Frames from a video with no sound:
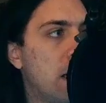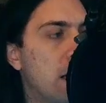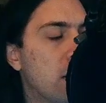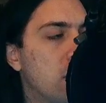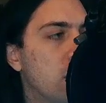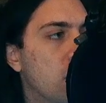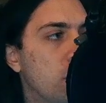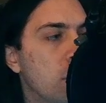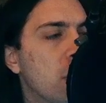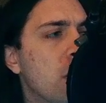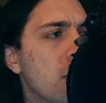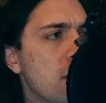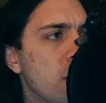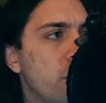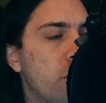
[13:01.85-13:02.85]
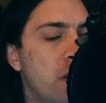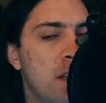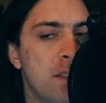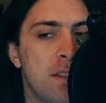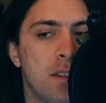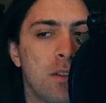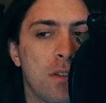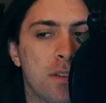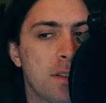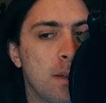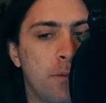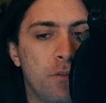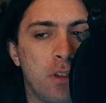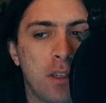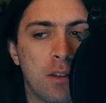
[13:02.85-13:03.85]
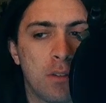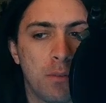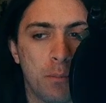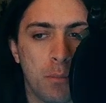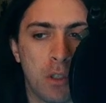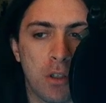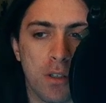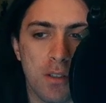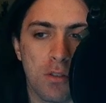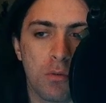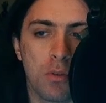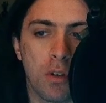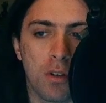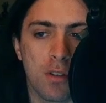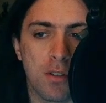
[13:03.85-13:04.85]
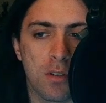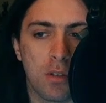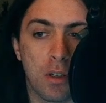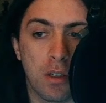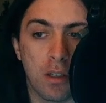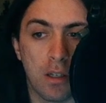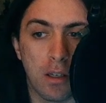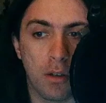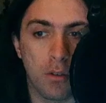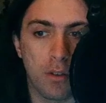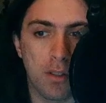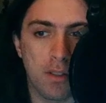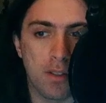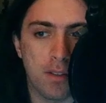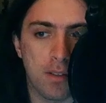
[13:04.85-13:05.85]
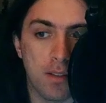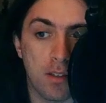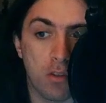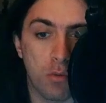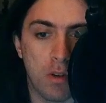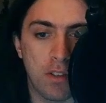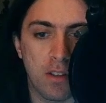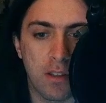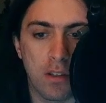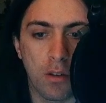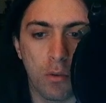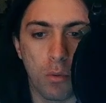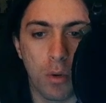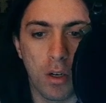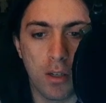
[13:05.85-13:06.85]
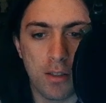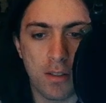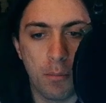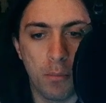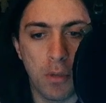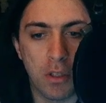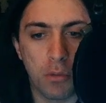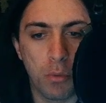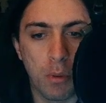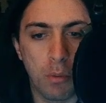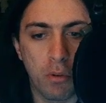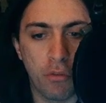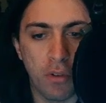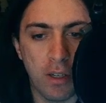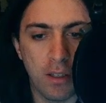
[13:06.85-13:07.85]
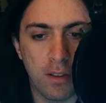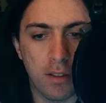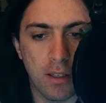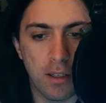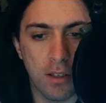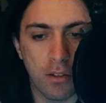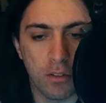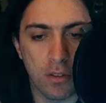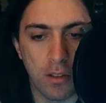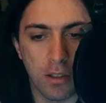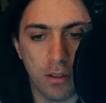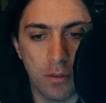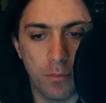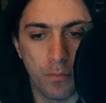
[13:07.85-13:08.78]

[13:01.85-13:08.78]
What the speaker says: I don't know, because of phasing or something, because who knows how this saturator here works, but we will find that out now.